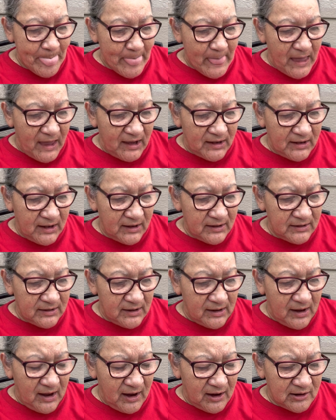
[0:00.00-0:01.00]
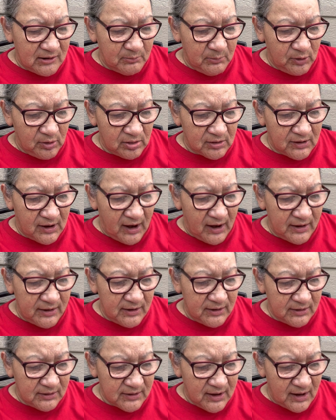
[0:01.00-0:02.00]
and an animal
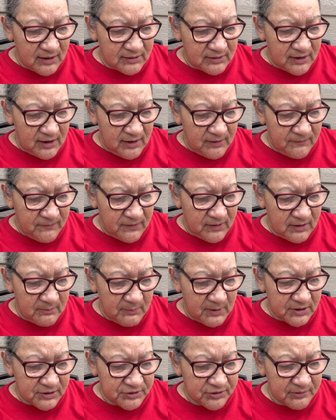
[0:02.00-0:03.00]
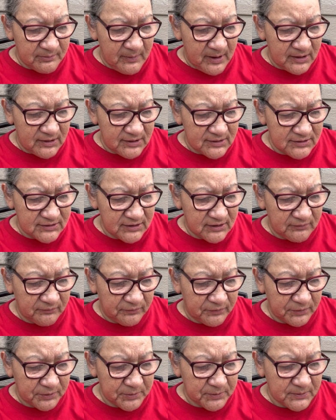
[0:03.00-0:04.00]
cunning that gave him a tremendous
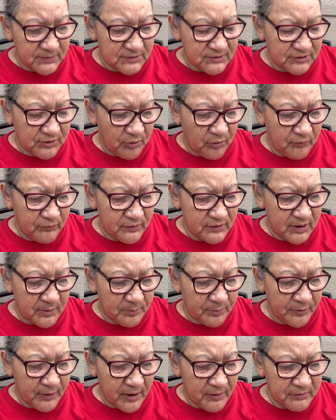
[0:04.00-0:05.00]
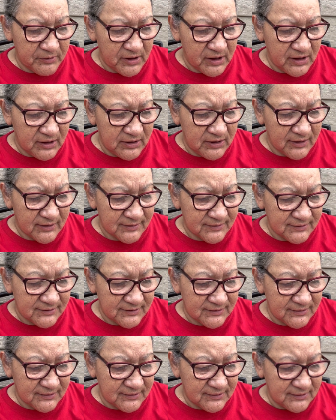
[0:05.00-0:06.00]
influence over the prairie Indians.
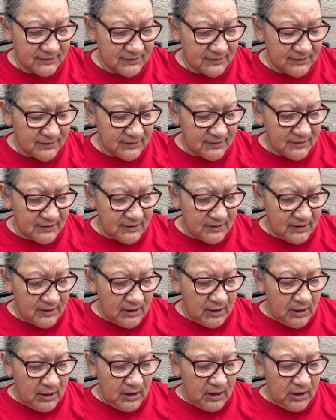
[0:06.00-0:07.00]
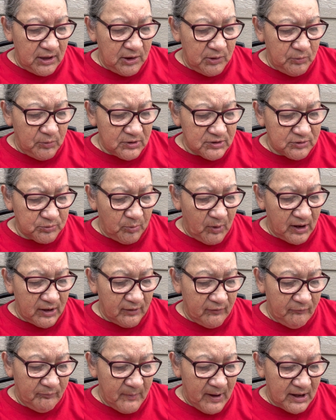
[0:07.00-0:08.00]
He was one of
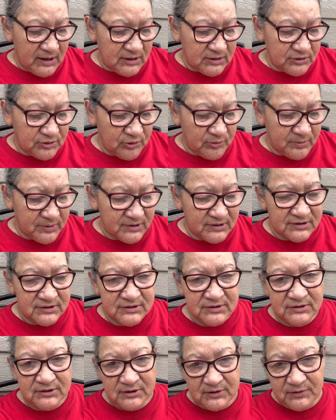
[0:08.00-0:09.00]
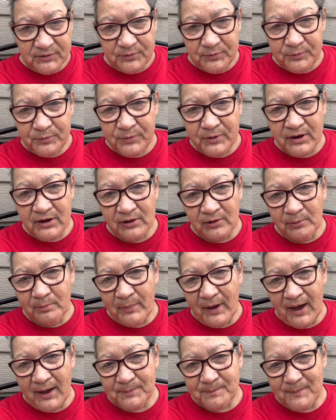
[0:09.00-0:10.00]
Manitoba's real
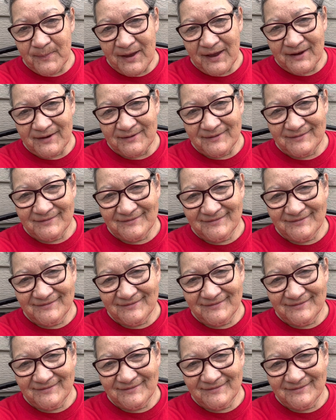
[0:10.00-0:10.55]
bad men.